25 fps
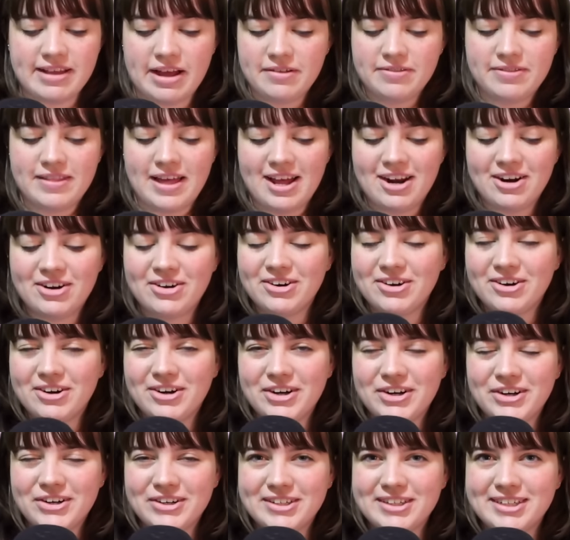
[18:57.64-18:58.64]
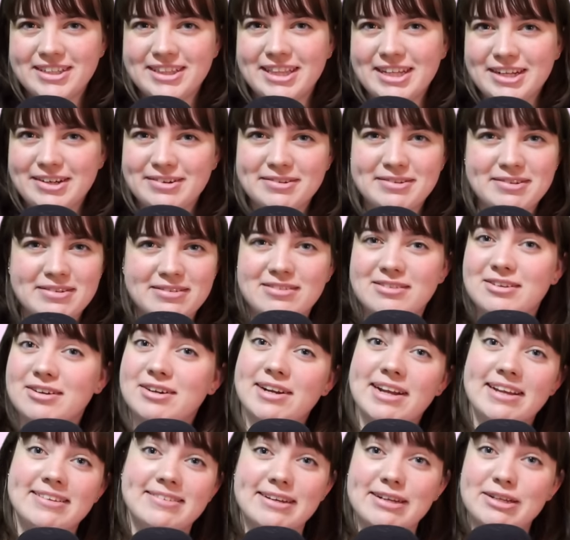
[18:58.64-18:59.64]
out that her little sister
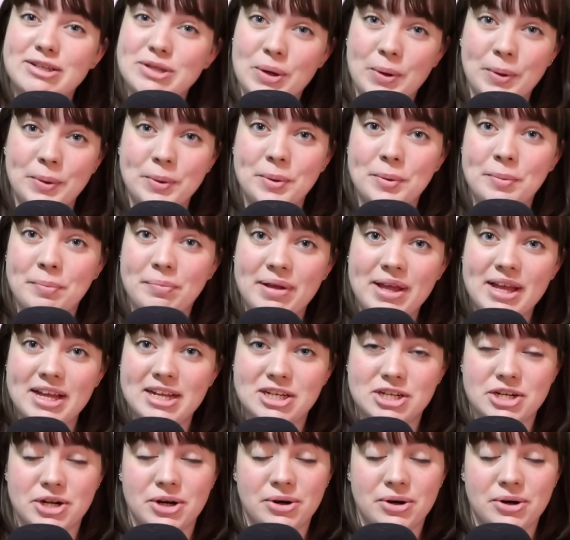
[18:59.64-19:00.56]
is a total bitch.